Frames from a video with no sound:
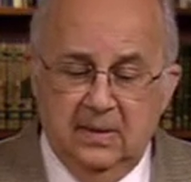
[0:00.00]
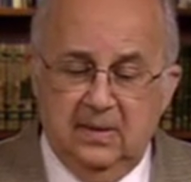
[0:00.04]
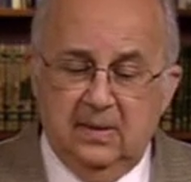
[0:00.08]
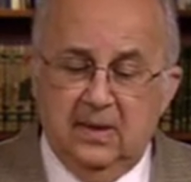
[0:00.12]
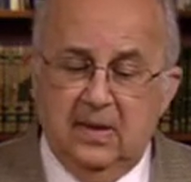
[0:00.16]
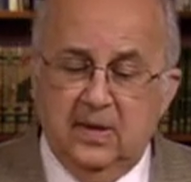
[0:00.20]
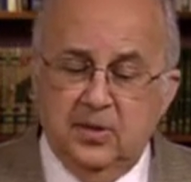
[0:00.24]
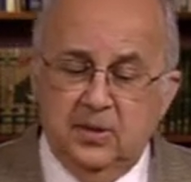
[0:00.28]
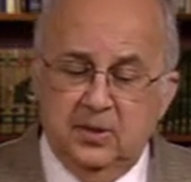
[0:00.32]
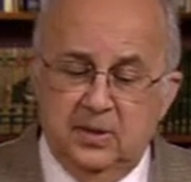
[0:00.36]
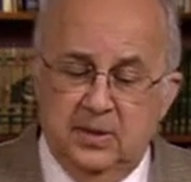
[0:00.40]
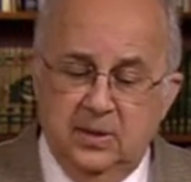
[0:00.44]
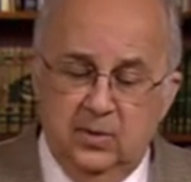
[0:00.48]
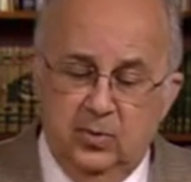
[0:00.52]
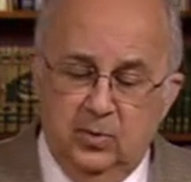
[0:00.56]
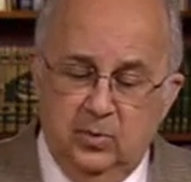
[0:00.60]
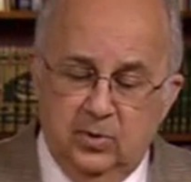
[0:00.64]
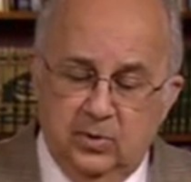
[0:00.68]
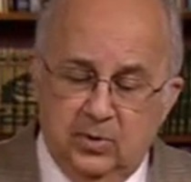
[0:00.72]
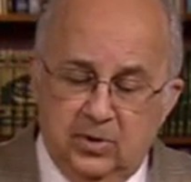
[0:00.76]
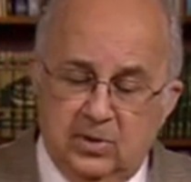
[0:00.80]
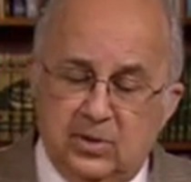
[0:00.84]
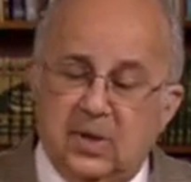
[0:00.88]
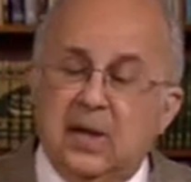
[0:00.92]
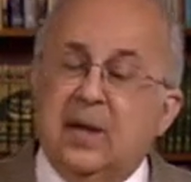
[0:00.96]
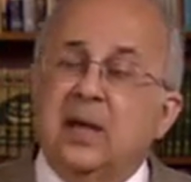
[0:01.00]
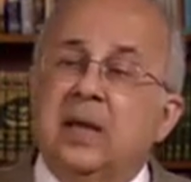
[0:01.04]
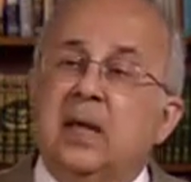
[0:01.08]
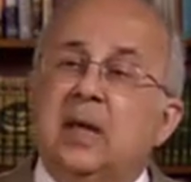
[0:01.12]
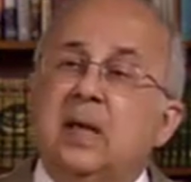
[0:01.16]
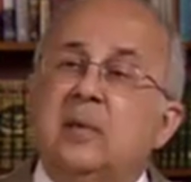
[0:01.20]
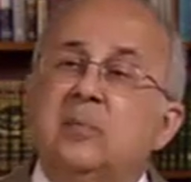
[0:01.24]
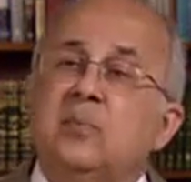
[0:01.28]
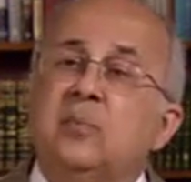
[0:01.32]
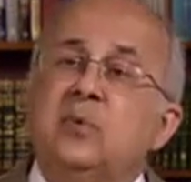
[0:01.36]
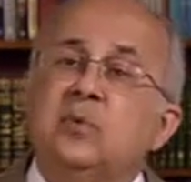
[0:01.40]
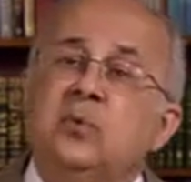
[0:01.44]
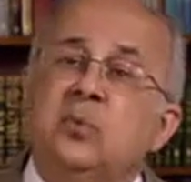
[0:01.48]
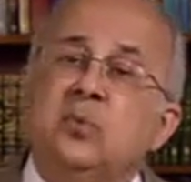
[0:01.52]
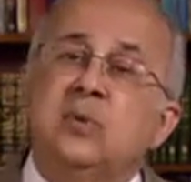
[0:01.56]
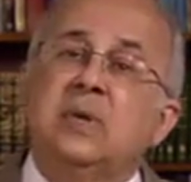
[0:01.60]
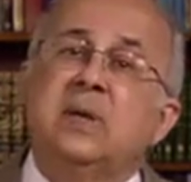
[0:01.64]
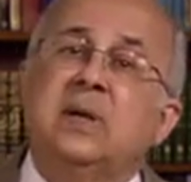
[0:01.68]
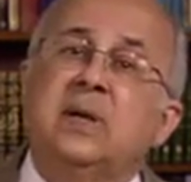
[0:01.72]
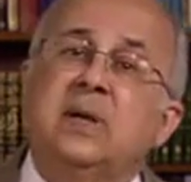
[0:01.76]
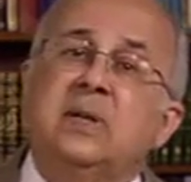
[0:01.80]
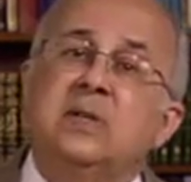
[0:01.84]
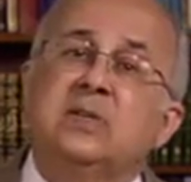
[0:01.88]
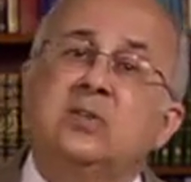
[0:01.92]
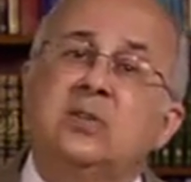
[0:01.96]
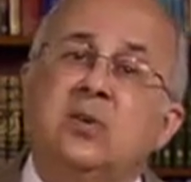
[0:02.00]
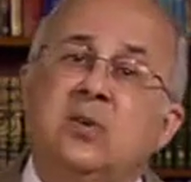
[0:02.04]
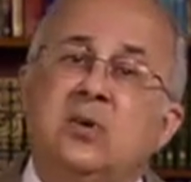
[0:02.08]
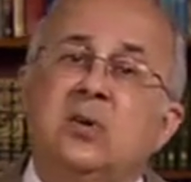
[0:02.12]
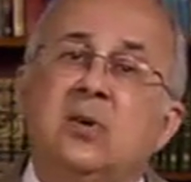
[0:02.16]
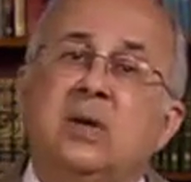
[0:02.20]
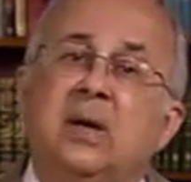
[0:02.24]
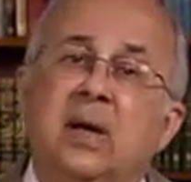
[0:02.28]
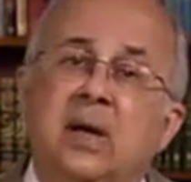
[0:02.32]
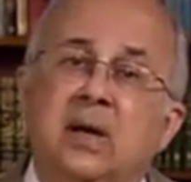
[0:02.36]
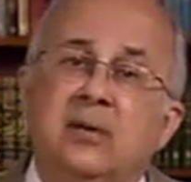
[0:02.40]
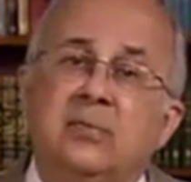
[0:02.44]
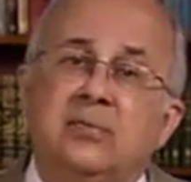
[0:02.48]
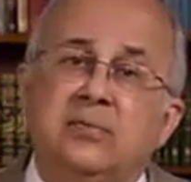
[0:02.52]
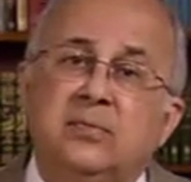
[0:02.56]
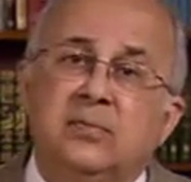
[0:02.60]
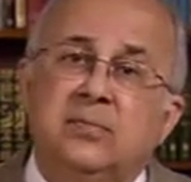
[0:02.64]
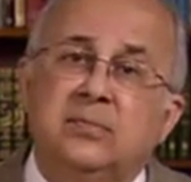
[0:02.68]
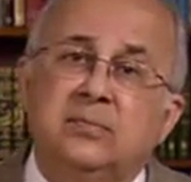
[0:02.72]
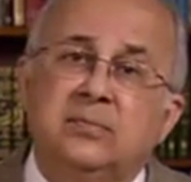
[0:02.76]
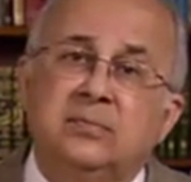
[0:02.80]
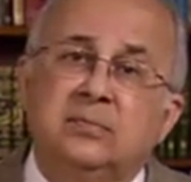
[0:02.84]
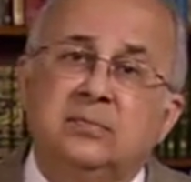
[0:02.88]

tragedy would strike him during his long life.